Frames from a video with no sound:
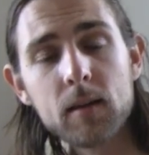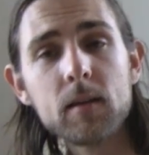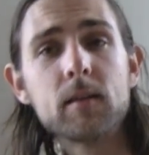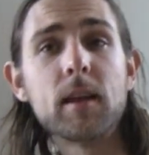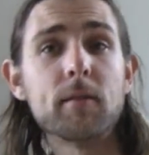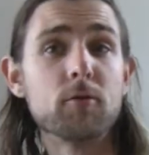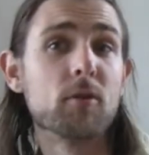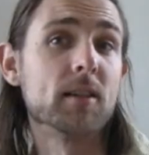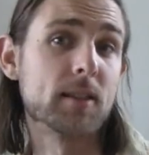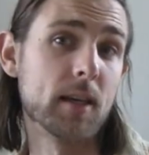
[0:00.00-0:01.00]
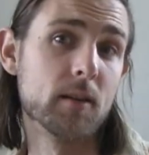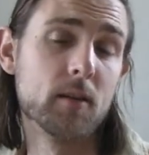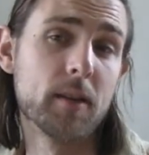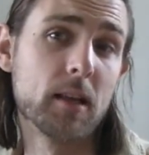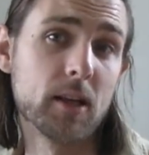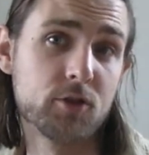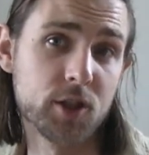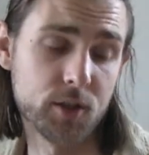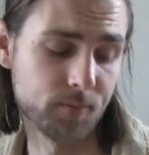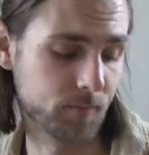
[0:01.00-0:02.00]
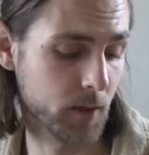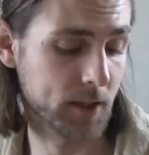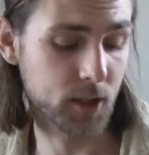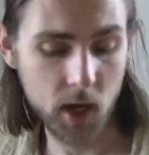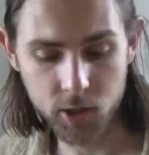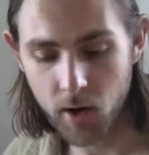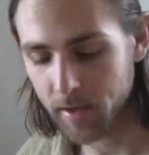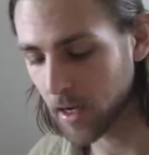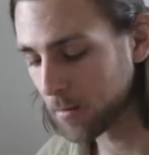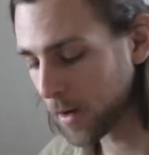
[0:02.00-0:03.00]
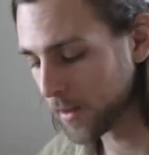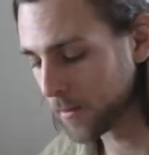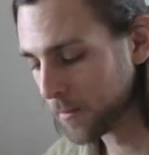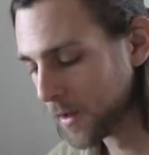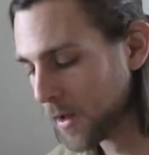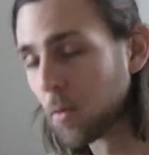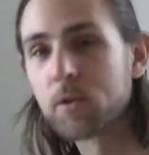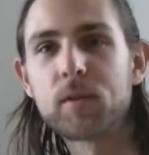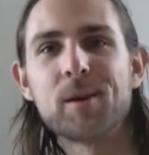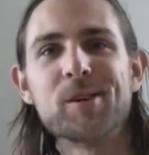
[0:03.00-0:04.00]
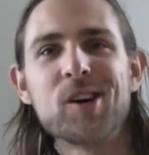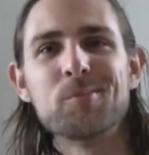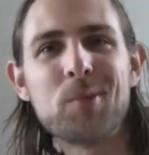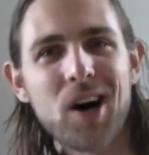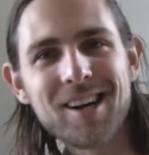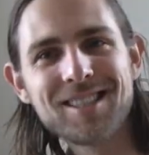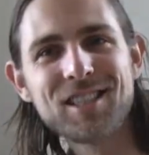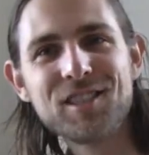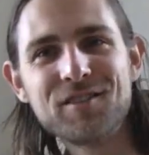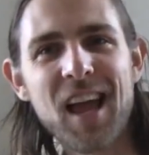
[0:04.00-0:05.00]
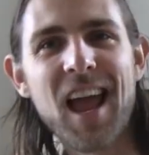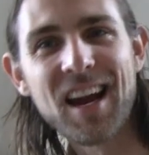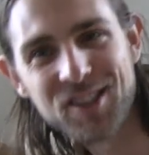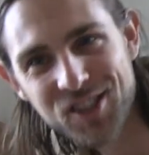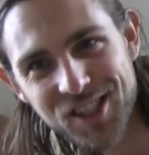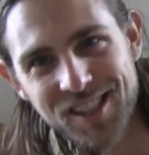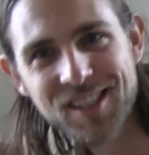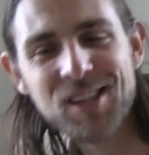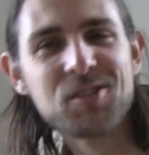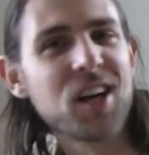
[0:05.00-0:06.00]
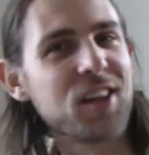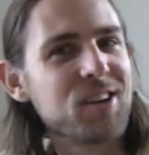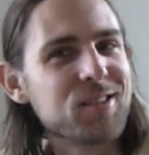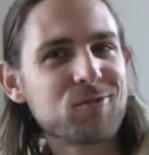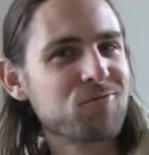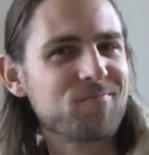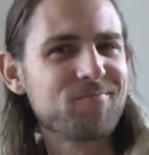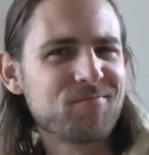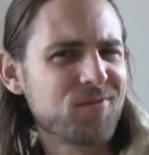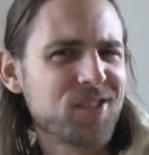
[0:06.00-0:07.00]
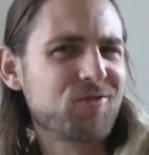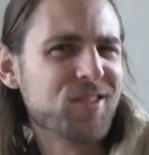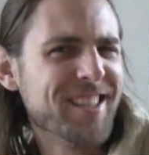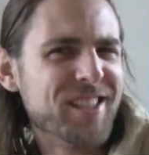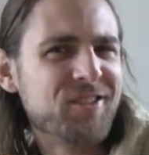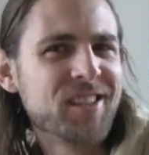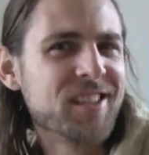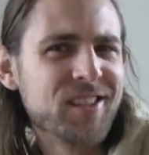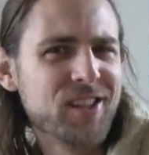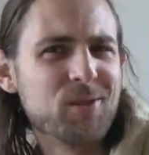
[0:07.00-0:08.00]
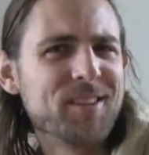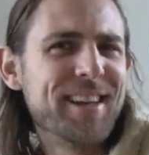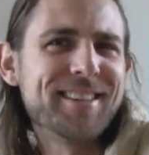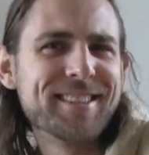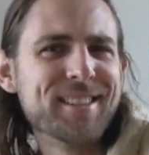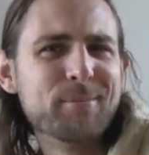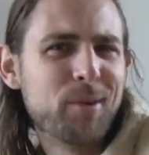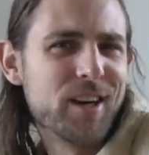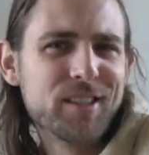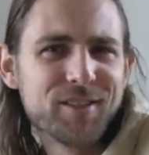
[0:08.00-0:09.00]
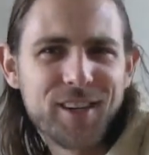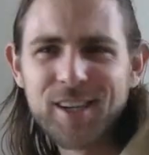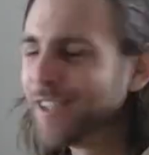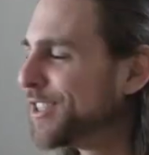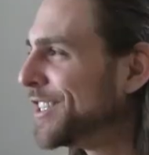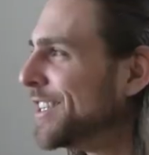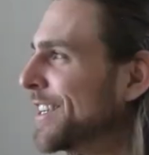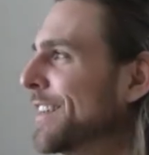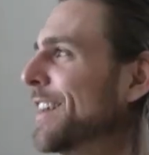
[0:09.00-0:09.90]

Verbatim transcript: David Ruskey, the electrician, who gets contracted out by them. Works for a company called Positive Energy, which I thought was just really interesting, you know, with Tesla and positive energy and